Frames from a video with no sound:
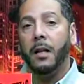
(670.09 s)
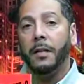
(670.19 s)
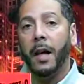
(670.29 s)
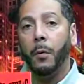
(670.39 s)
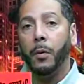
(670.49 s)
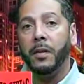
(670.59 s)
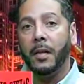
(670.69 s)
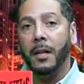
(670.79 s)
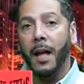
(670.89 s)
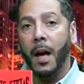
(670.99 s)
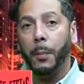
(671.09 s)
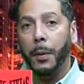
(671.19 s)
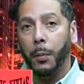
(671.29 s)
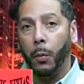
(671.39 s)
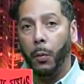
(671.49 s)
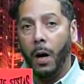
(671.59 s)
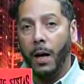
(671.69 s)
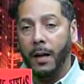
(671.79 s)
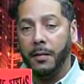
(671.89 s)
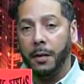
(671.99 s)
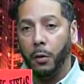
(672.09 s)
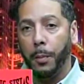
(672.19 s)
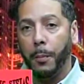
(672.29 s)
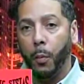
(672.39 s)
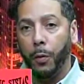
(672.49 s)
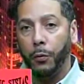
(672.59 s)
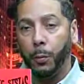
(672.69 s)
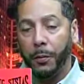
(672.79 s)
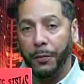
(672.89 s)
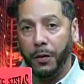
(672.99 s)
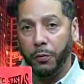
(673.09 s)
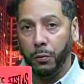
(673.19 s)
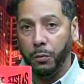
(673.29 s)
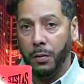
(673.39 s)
that we see now people, I guess, a little bit more superficial,